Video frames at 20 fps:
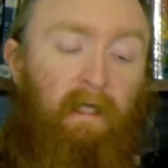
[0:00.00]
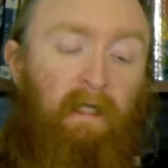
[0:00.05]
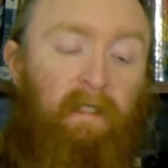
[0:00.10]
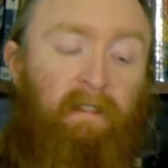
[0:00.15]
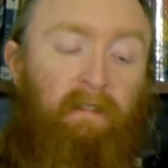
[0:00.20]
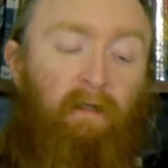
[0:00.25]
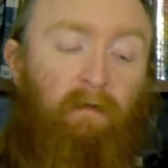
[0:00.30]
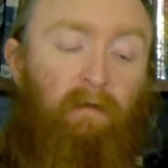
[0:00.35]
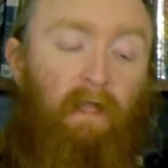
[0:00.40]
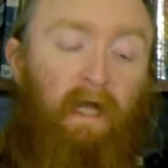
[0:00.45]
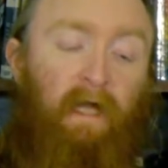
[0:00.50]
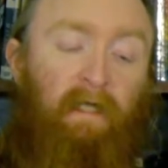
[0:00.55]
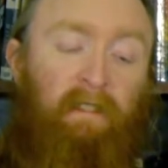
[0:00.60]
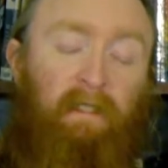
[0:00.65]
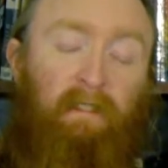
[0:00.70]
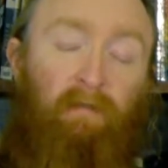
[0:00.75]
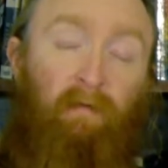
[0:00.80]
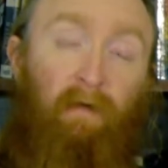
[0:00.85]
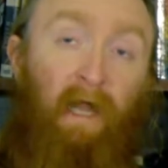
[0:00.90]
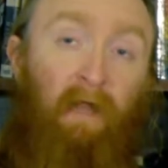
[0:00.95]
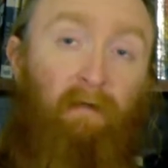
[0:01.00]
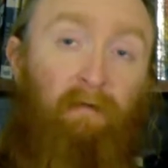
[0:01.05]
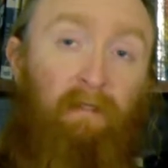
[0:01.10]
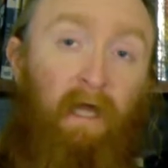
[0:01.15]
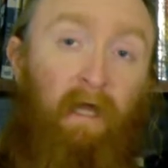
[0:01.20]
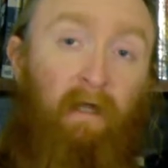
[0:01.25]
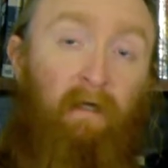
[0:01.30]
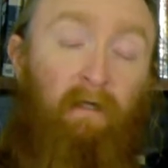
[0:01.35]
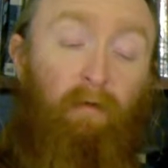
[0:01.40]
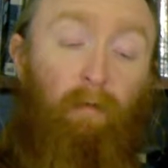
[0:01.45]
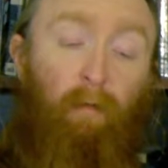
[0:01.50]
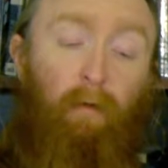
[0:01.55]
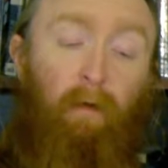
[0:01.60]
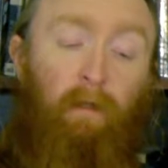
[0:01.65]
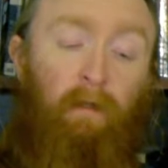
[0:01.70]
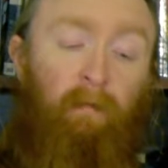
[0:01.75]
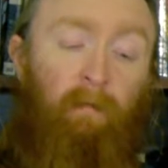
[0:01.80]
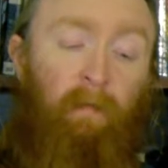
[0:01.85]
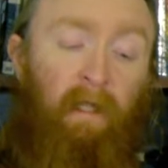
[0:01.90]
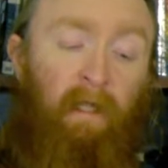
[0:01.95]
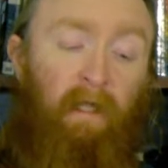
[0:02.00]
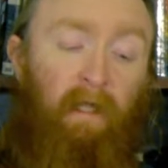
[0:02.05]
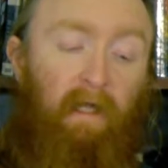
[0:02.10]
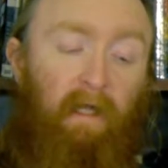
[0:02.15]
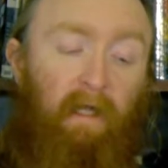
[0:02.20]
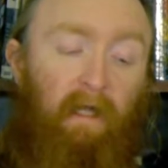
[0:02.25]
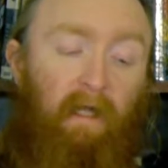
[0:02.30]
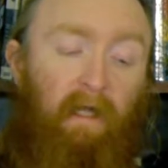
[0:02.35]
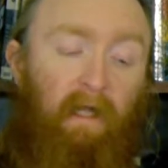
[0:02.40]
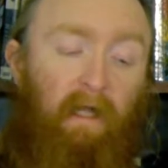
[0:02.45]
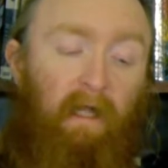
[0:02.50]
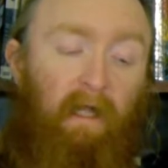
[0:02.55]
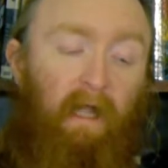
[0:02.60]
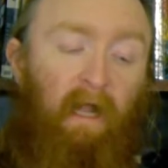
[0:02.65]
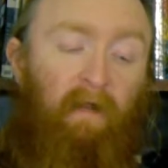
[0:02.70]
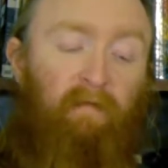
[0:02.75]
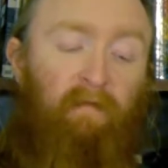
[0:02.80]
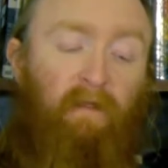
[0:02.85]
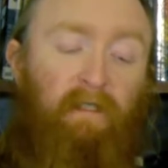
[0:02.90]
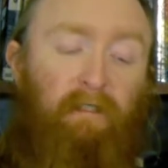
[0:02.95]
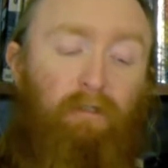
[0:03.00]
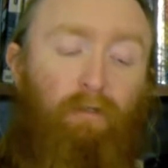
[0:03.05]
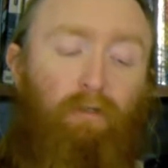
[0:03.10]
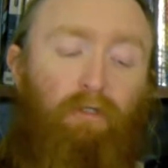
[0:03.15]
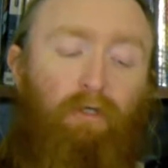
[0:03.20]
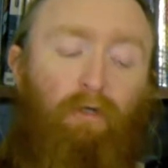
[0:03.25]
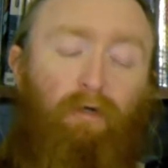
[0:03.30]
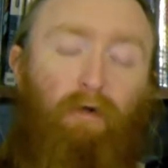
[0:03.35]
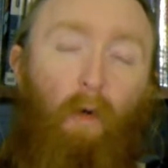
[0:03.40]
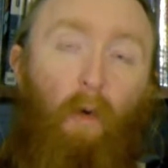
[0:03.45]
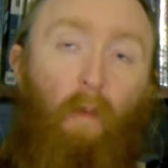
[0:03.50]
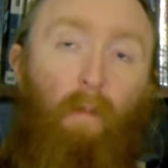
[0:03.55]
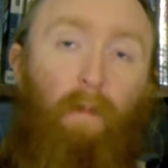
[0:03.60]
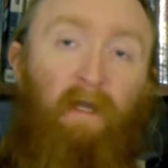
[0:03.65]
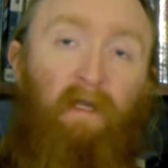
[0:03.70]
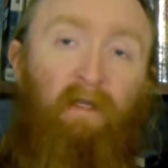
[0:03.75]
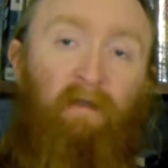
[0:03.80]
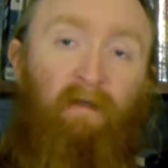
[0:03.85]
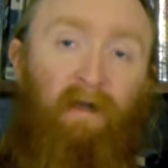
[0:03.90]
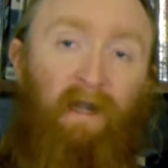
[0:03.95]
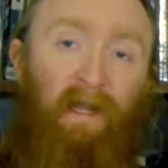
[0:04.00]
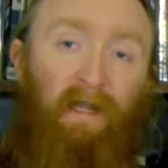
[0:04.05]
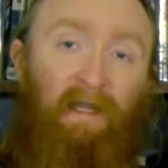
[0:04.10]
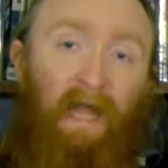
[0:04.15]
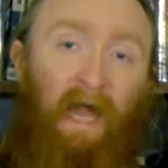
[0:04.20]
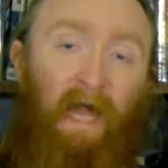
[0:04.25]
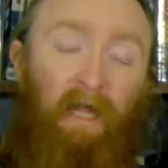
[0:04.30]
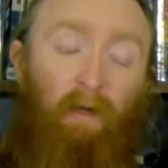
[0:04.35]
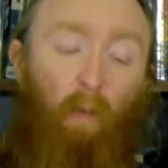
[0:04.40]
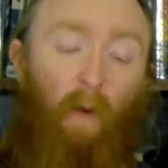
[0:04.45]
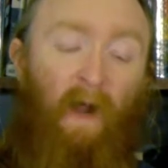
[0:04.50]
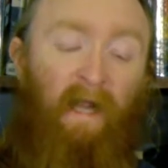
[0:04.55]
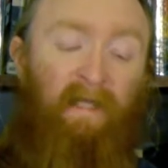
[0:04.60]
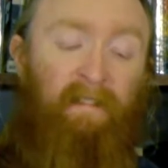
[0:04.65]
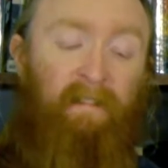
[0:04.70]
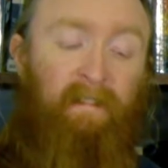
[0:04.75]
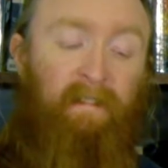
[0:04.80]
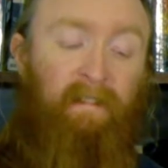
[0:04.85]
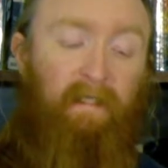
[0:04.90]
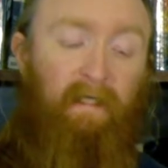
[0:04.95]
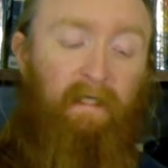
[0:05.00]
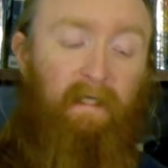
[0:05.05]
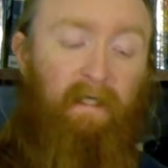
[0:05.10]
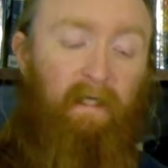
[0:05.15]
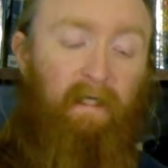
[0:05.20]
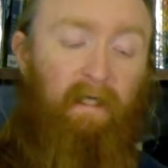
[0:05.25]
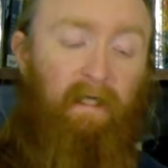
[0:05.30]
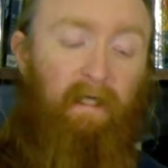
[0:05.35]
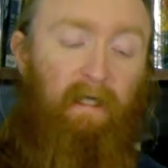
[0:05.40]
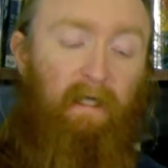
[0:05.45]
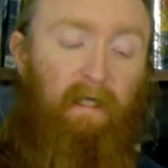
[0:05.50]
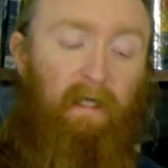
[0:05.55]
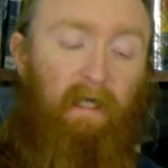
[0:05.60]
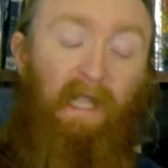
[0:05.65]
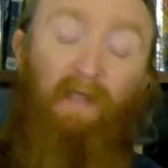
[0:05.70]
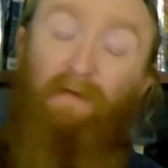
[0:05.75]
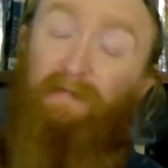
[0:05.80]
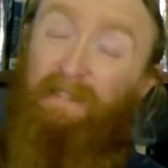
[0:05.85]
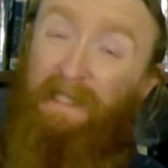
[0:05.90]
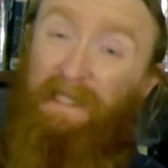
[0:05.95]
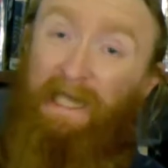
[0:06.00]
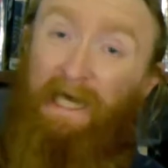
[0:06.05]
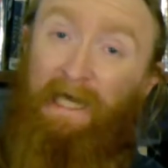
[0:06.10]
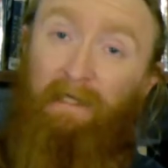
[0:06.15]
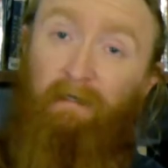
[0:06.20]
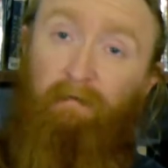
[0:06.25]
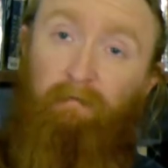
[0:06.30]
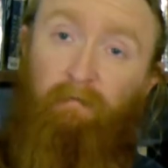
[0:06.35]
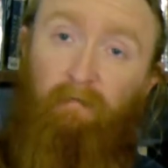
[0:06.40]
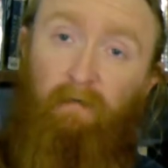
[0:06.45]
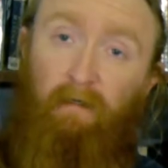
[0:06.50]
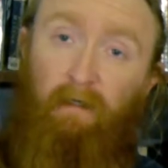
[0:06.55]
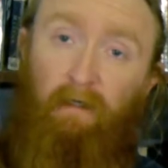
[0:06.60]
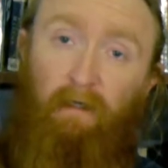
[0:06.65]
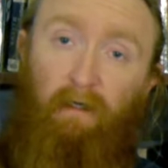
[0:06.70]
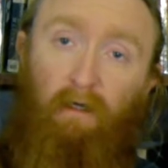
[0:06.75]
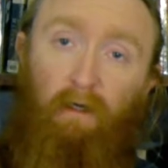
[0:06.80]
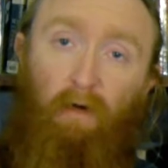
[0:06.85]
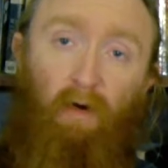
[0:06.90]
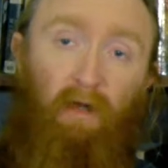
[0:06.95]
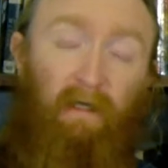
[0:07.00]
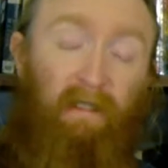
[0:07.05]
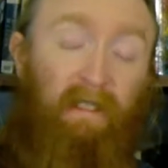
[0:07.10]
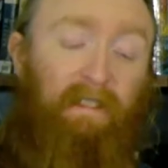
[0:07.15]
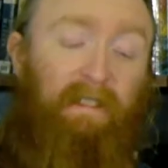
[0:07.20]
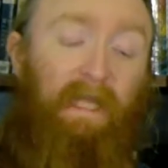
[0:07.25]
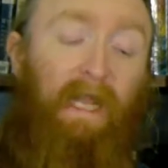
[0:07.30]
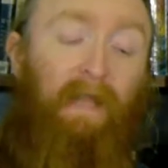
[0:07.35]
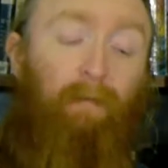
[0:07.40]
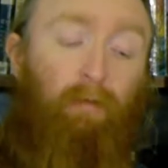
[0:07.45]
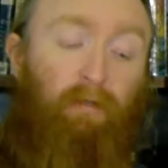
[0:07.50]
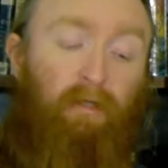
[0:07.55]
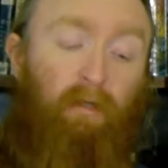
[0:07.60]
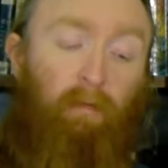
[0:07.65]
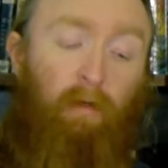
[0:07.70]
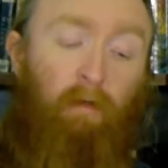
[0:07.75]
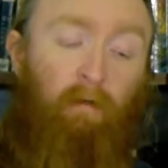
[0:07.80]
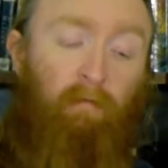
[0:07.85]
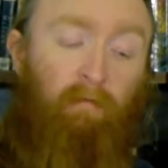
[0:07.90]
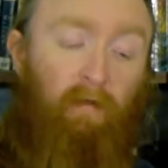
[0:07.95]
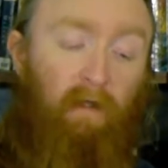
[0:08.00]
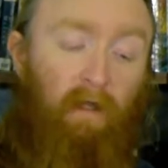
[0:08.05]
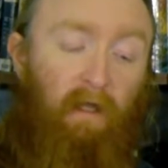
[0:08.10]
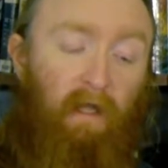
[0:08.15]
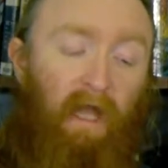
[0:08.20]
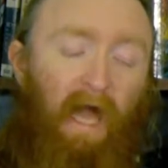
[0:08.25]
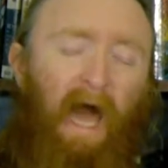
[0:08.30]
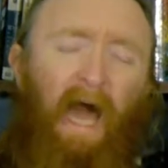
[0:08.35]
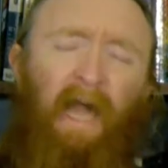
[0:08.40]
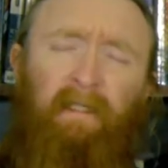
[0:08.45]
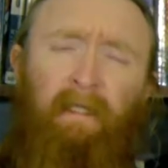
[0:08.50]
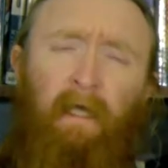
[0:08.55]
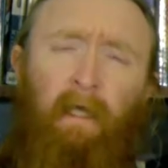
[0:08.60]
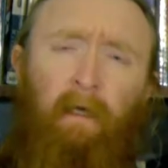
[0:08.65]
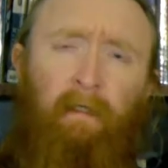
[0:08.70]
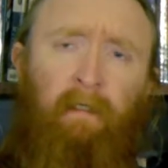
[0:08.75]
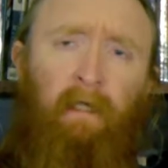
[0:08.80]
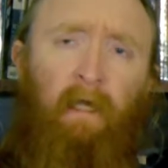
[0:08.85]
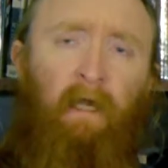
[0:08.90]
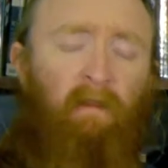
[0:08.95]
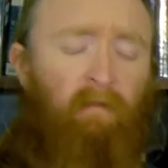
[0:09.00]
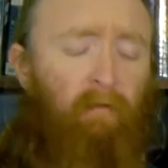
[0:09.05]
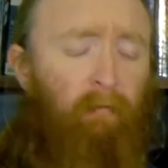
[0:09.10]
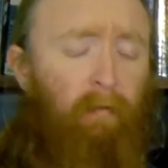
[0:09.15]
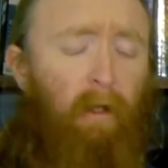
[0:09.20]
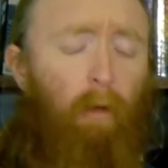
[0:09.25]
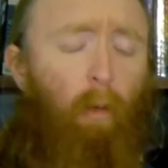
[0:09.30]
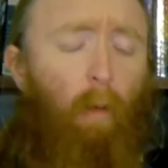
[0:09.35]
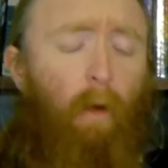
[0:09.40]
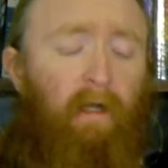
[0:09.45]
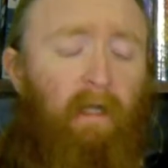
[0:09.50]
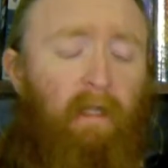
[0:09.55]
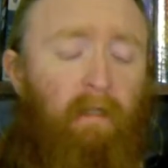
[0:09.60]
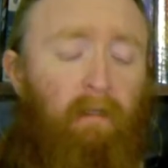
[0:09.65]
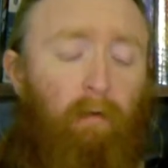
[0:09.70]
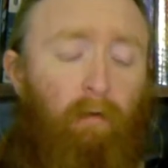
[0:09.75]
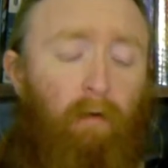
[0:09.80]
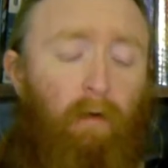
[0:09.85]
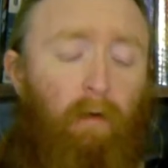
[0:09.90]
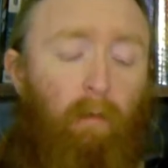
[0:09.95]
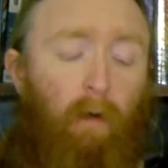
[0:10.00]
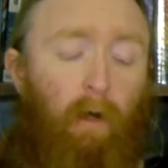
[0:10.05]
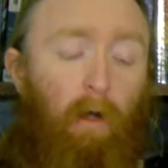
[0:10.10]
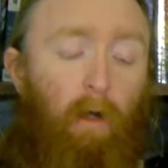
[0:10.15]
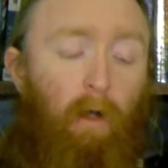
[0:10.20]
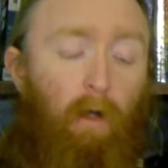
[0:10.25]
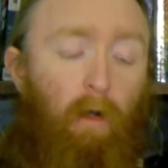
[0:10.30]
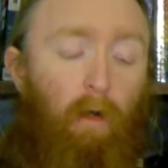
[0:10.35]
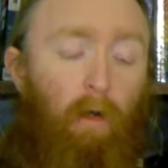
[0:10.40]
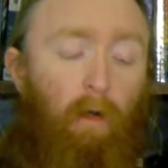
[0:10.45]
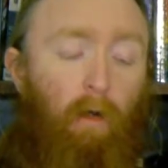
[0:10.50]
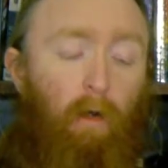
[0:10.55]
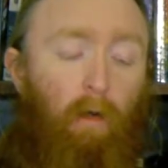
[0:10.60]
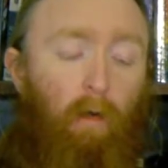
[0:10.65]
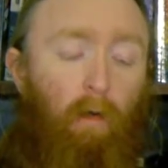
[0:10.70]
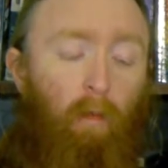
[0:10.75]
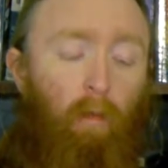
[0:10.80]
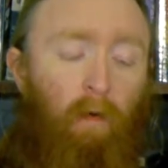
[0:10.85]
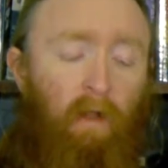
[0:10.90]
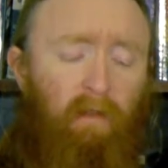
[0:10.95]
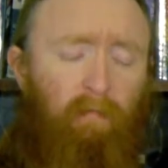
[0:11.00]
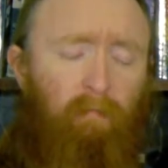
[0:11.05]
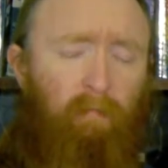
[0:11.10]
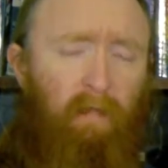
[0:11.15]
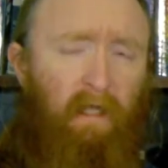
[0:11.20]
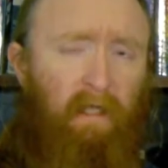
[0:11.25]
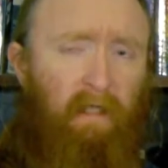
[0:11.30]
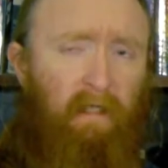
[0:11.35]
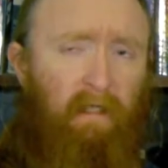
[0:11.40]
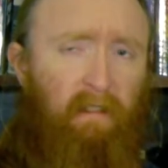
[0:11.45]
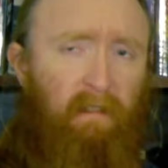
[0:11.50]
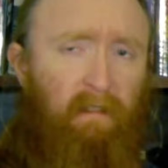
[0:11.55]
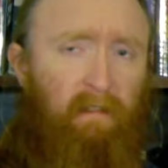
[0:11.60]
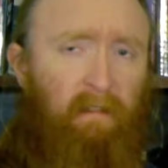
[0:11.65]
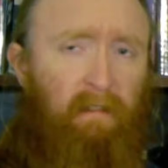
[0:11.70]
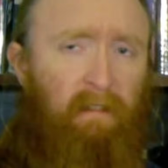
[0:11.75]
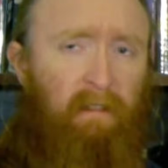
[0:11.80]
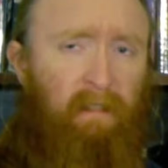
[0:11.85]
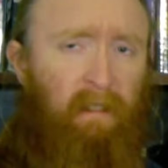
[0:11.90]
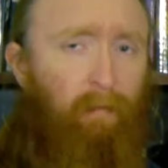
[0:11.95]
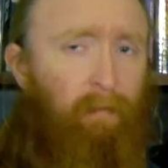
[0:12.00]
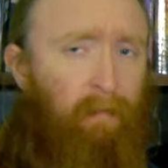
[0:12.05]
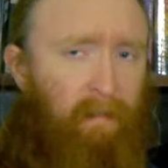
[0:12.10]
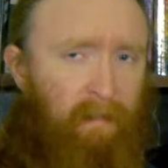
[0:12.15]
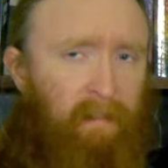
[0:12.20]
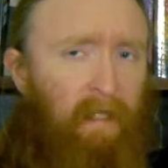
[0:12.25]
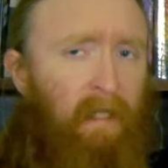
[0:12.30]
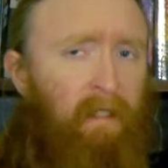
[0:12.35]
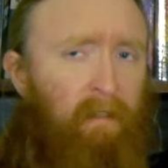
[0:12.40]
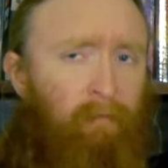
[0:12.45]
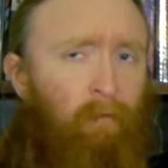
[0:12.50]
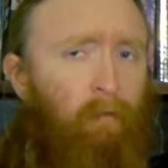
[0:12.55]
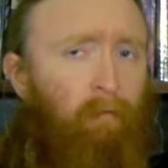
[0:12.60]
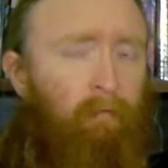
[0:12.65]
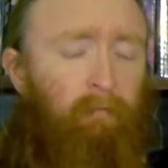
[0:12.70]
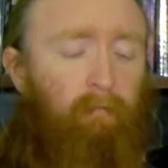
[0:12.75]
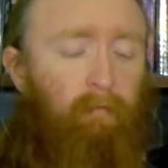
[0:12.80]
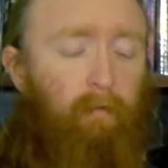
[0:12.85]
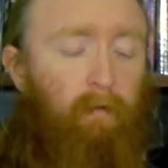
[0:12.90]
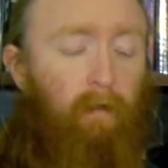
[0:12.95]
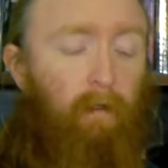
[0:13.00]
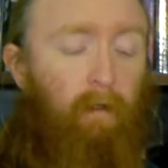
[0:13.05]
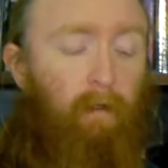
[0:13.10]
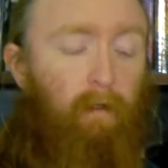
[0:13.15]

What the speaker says: His sunglasses were now turned toward me, and the sutured open grin had widened. He was alive, or at least able to move. I turned. The real one in the room with me seemed dead enough.